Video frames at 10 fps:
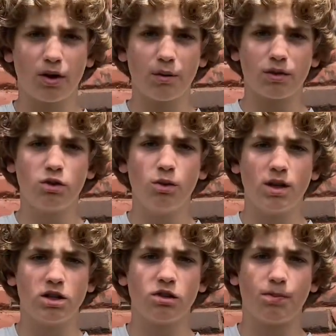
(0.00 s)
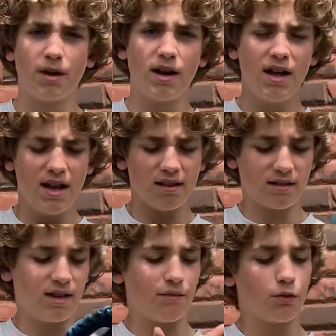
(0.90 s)
in with two hinges, but it
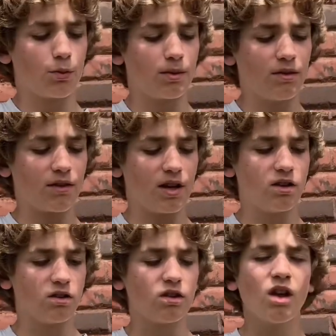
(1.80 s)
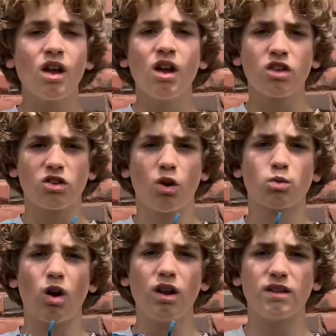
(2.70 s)
doesn't have the specific hinges. So
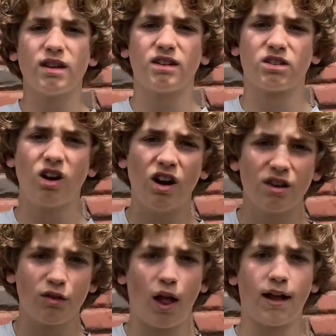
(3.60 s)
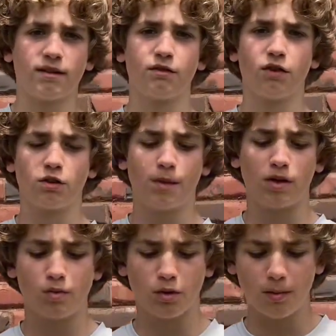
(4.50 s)
Rawlings has a ton of classic first
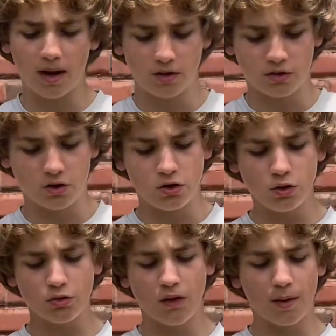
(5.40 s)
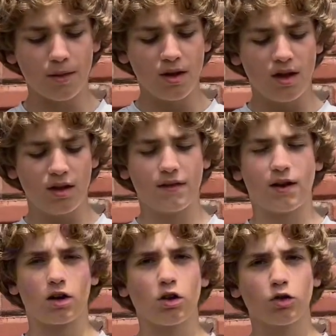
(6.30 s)
baseman models to choose from. They
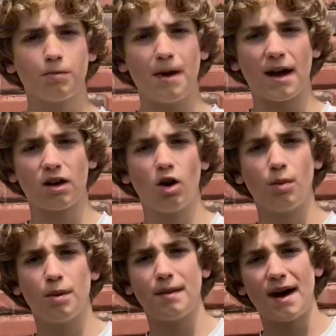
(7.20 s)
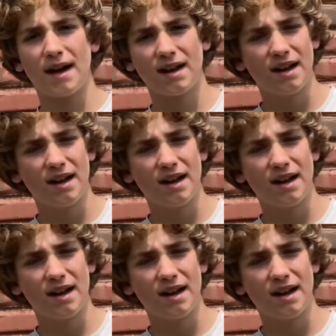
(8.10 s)
got closed back, open back.